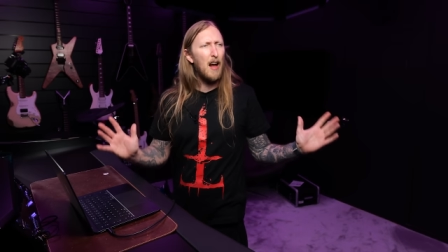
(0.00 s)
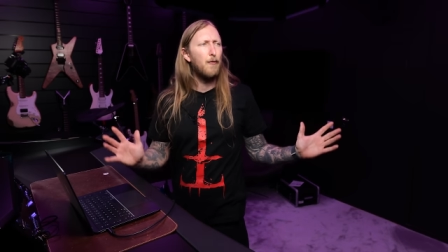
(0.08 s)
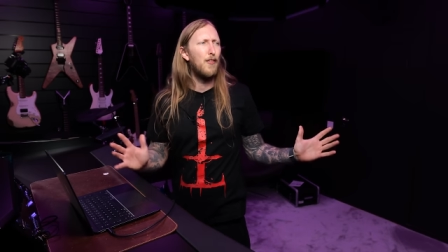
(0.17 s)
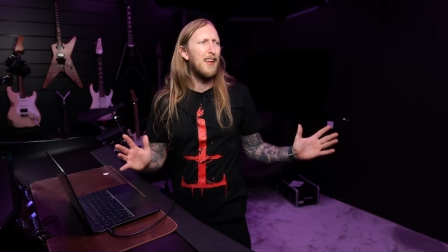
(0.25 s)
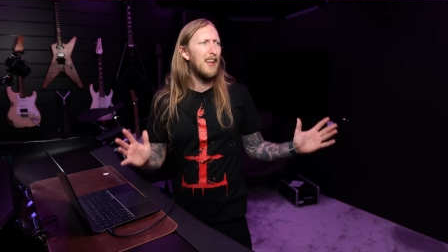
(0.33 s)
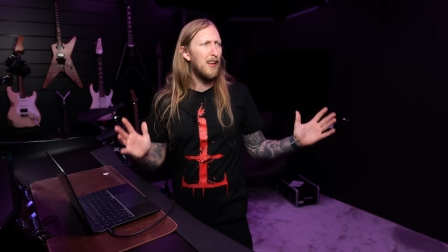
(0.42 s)

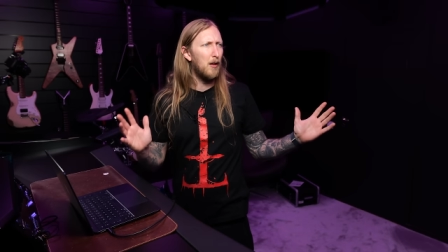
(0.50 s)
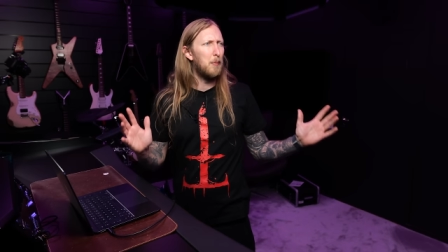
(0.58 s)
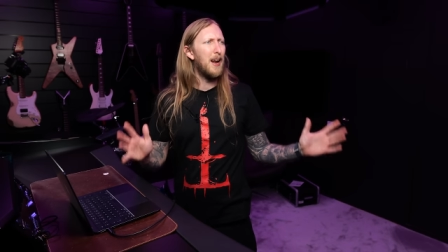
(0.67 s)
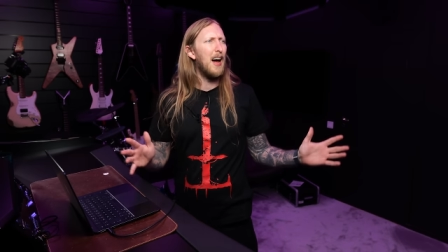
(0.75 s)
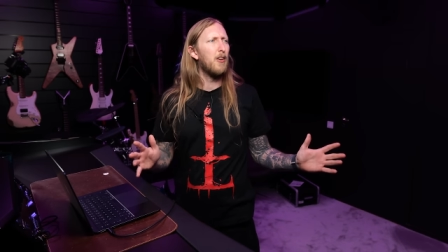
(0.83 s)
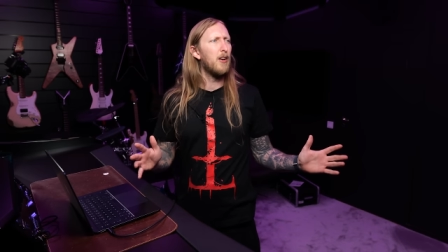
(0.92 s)
definitely a little
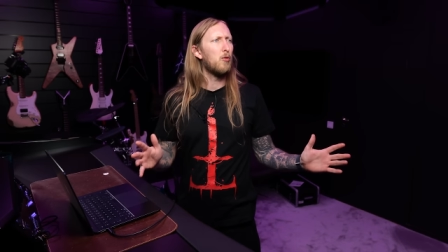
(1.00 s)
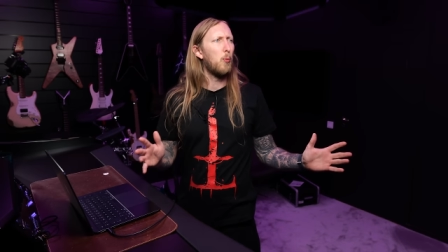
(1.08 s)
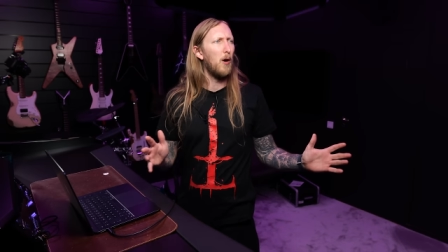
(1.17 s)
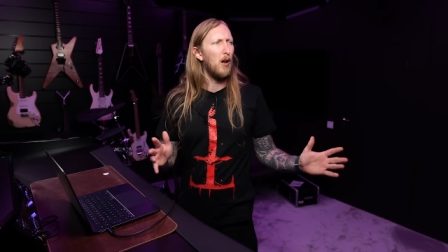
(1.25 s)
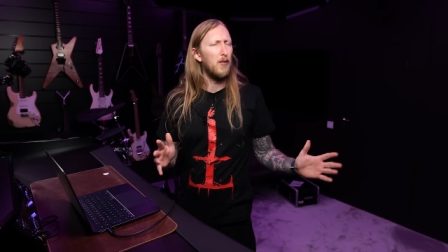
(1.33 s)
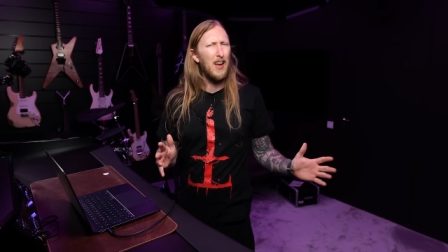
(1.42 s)
bit out of this
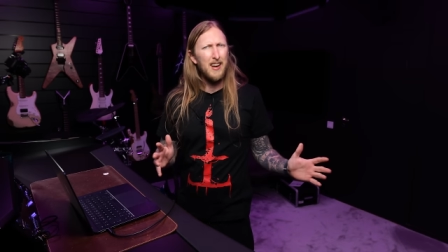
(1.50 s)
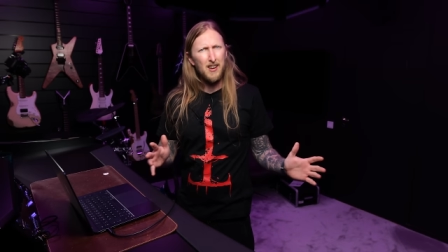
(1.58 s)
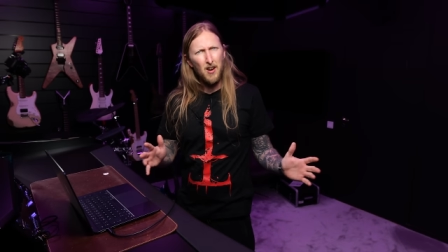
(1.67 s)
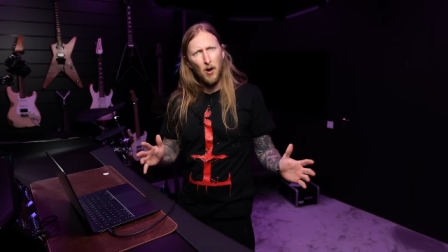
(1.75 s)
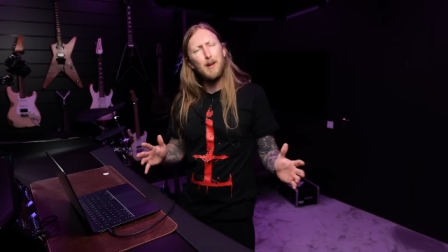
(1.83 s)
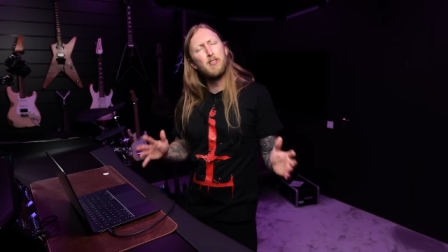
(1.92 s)
world. And,
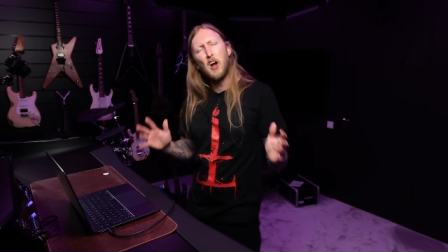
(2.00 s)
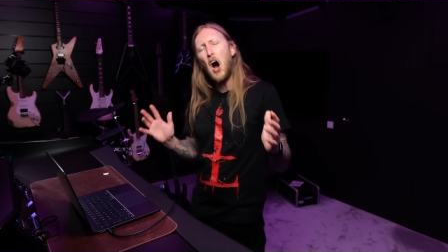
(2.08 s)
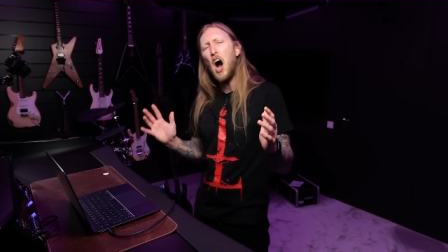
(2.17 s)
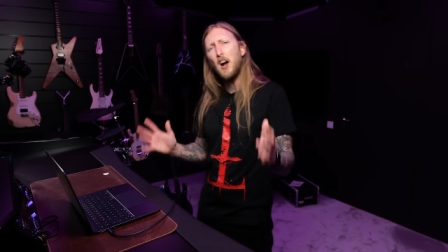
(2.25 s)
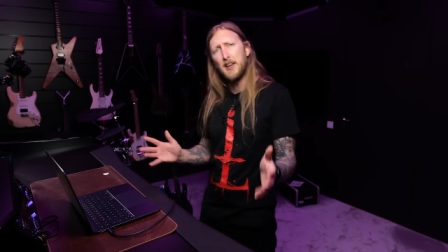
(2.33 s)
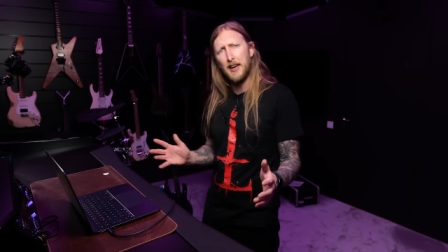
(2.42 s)
you know, it's
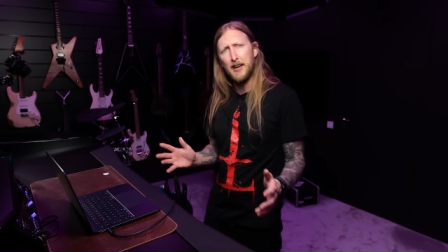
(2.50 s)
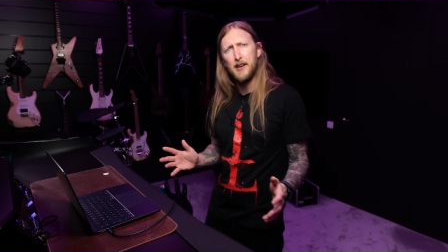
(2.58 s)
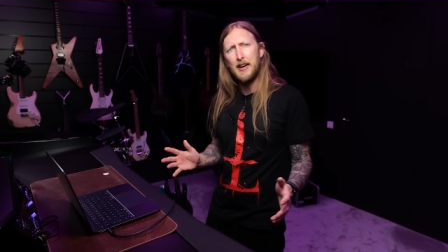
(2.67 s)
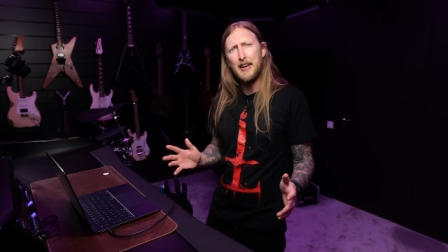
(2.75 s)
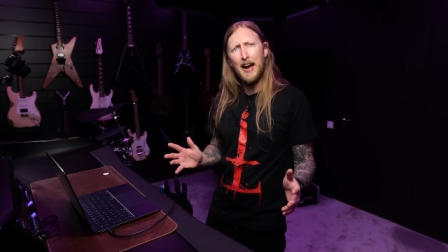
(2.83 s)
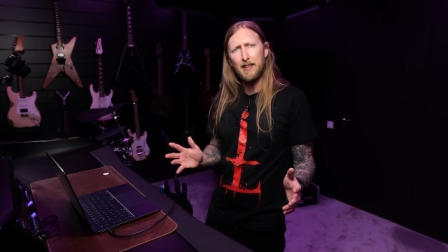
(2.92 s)
cocky
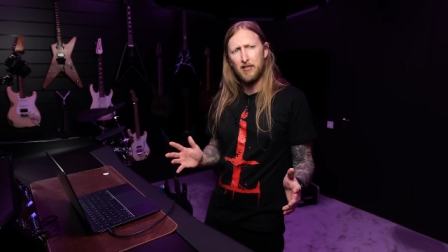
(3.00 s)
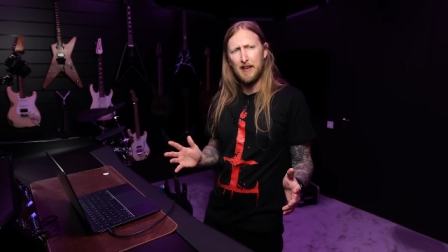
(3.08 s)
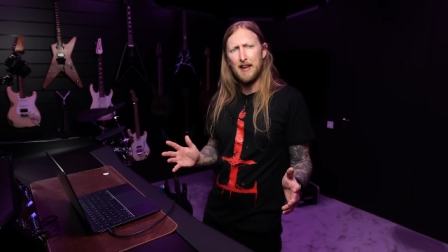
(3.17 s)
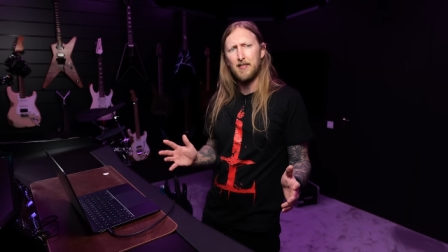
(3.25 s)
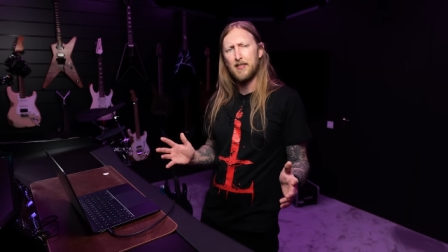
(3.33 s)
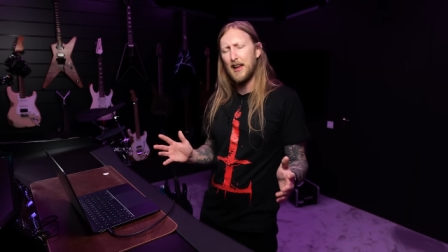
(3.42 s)
in that
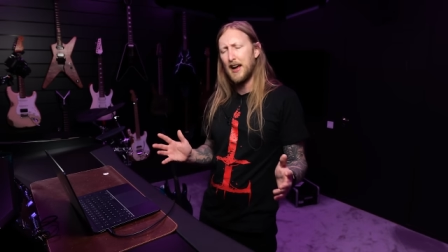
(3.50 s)
sense